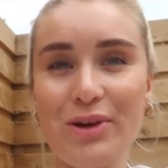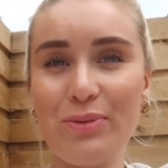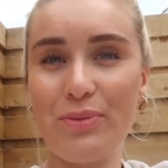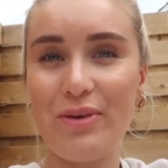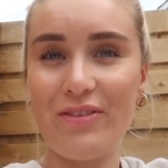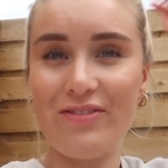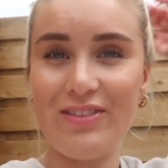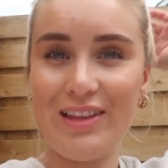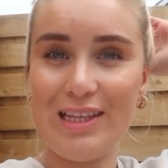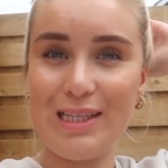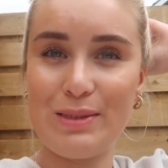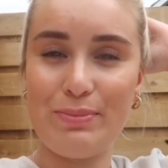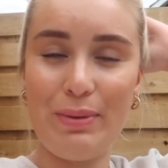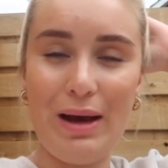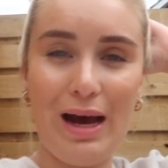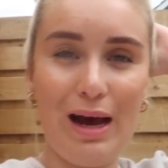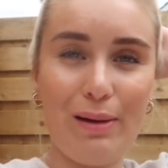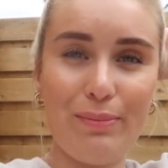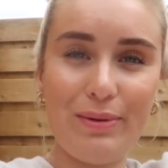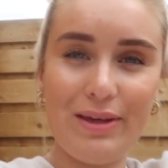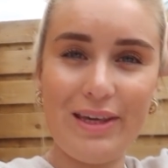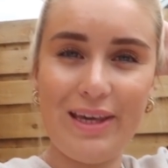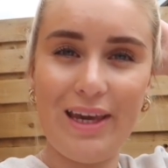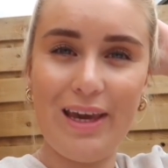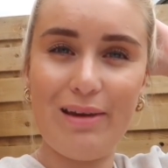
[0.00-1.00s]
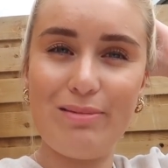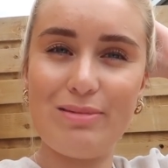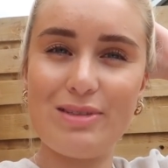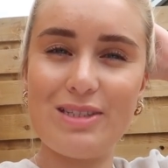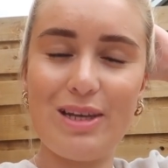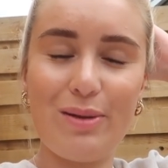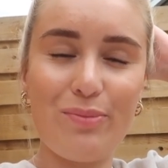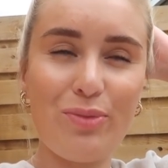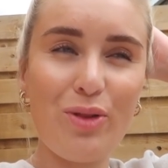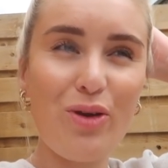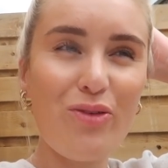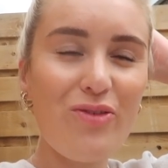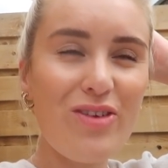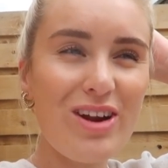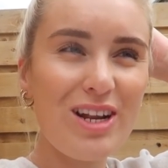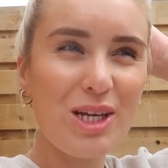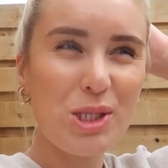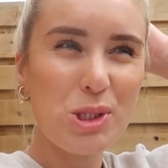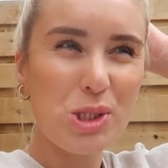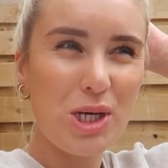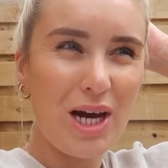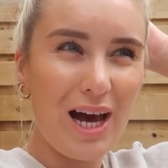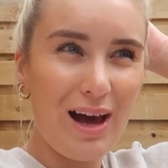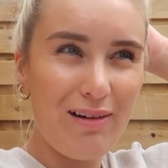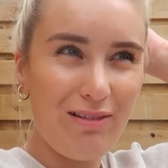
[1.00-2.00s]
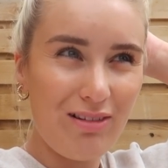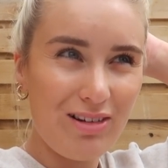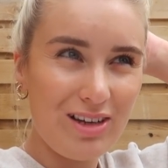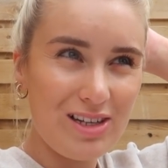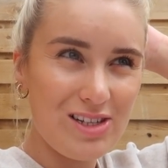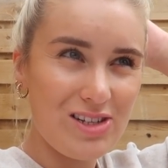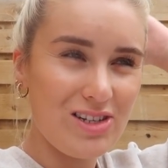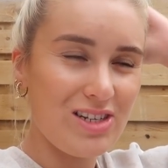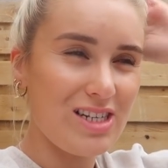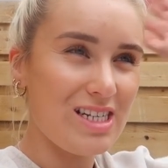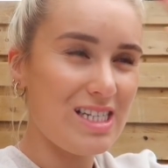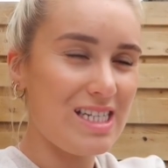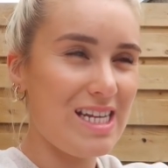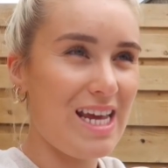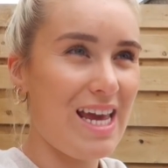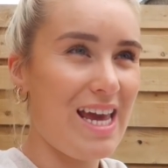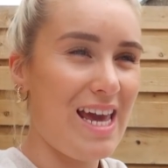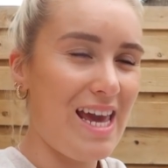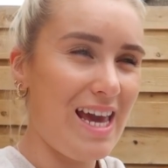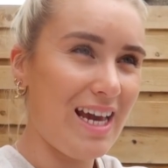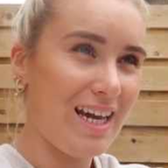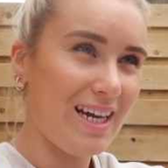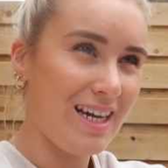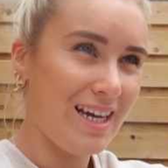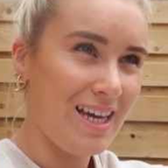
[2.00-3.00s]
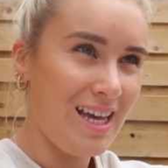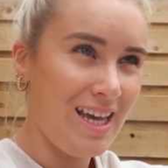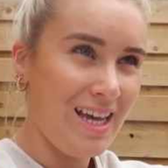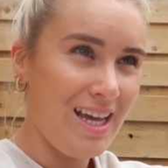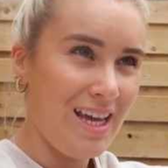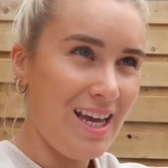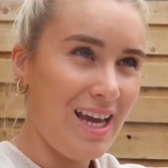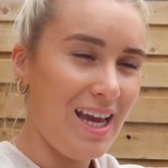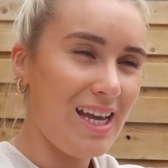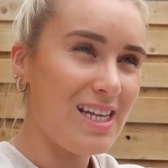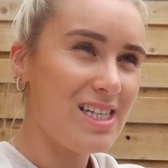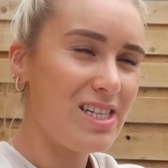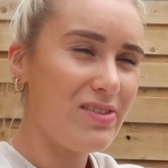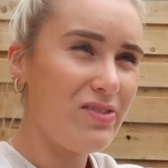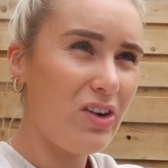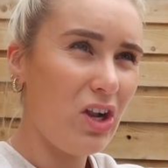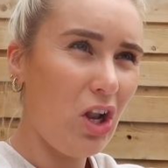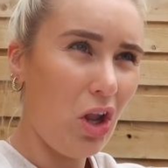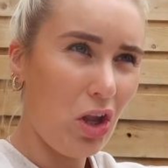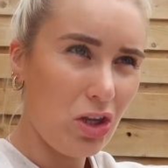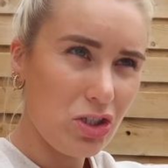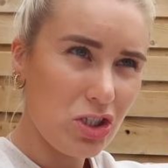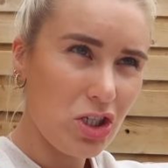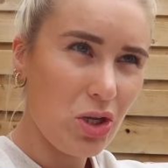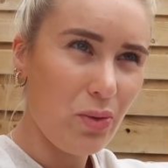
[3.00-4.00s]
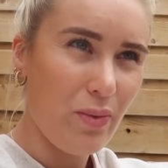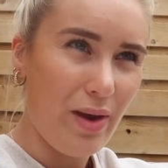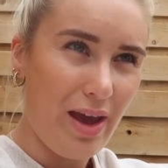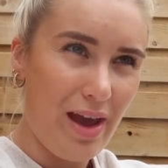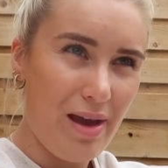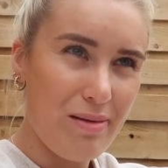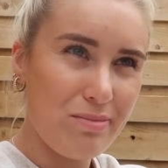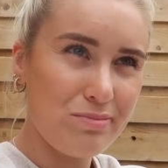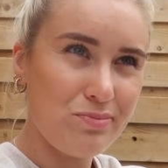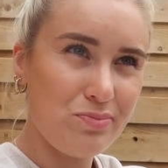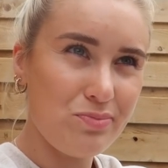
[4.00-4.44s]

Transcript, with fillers: with this barbecue, so I'm not really sure how long it's going to take. Is there a lot to it?